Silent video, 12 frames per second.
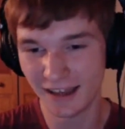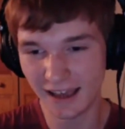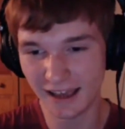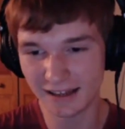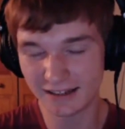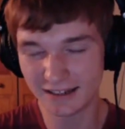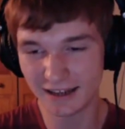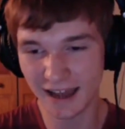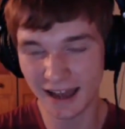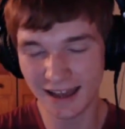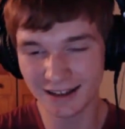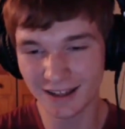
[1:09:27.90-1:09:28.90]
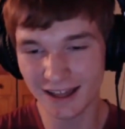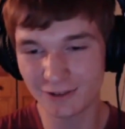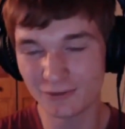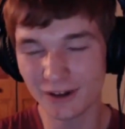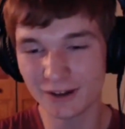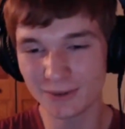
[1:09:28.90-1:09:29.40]
and I had a lot
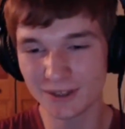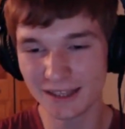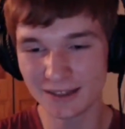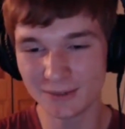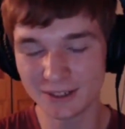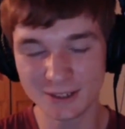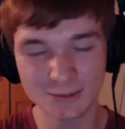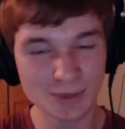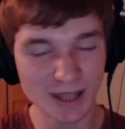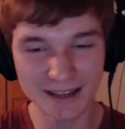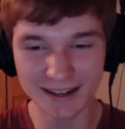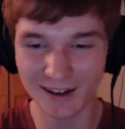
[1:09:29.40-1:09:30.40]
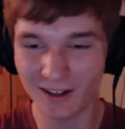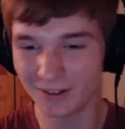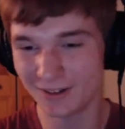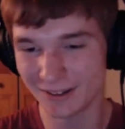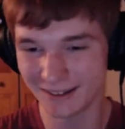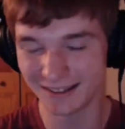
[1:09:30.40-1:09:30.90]
of fun with it. We just played it
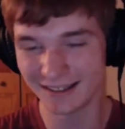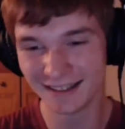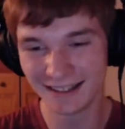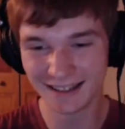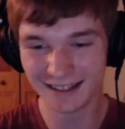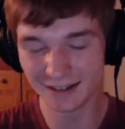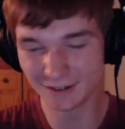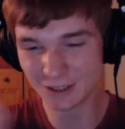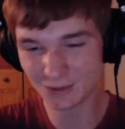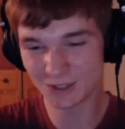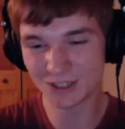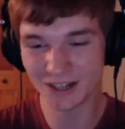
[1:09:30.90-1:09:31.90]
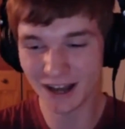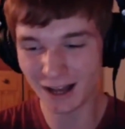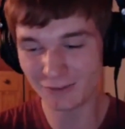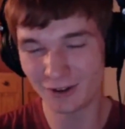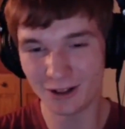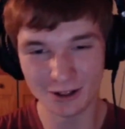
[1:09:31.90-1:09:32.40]
all, you know, switching
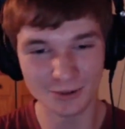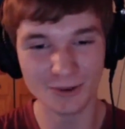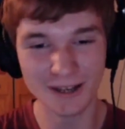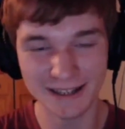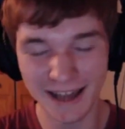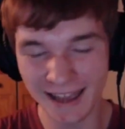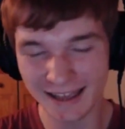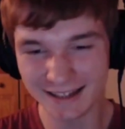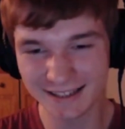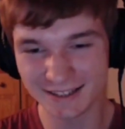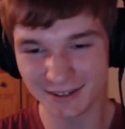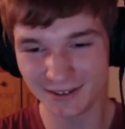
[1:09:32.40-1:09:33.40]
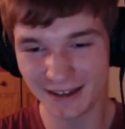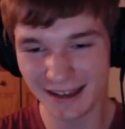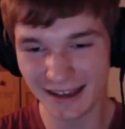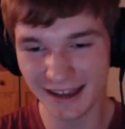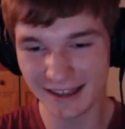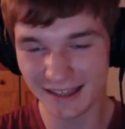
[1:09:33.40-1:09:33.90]
off all in one night. So
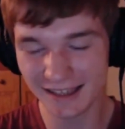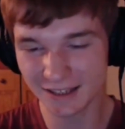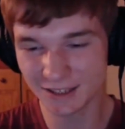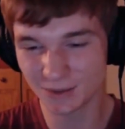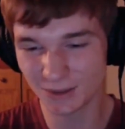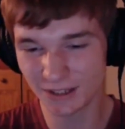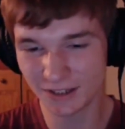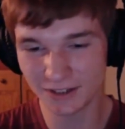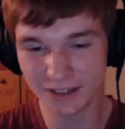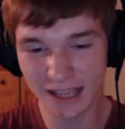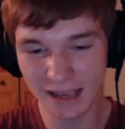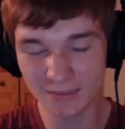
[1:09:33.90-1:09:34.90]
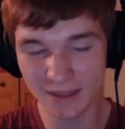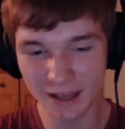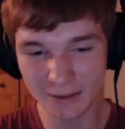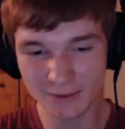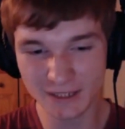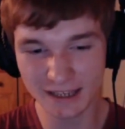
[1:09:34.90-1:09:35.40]
I think it's a really good game. The
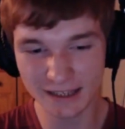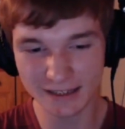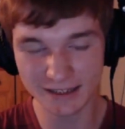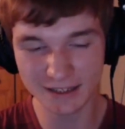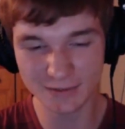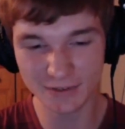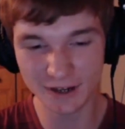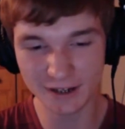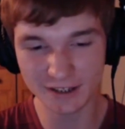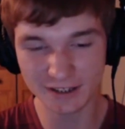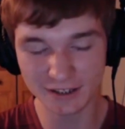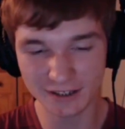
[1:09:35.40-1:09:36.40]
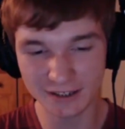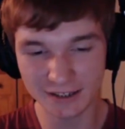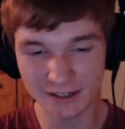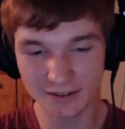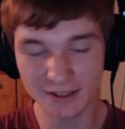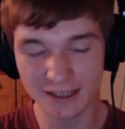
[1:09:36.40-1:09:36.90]
update is very good.
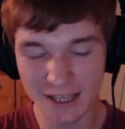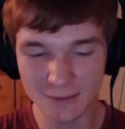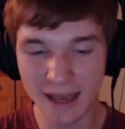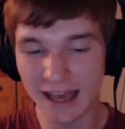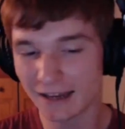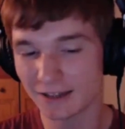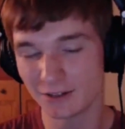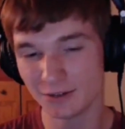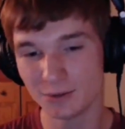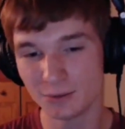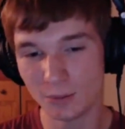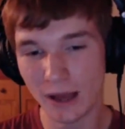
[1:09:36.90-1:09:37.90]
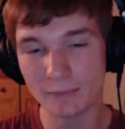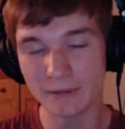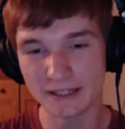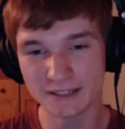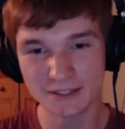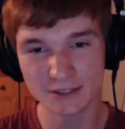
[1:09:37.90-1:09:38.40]
You know, they keep adding new
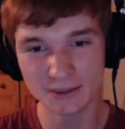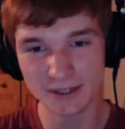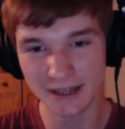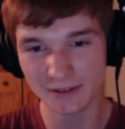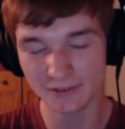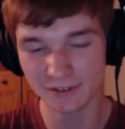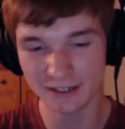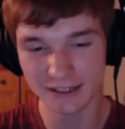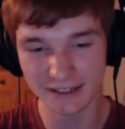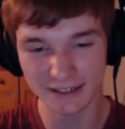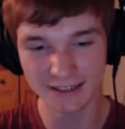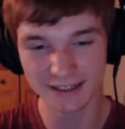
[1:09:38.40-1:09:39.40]
weapons to it every,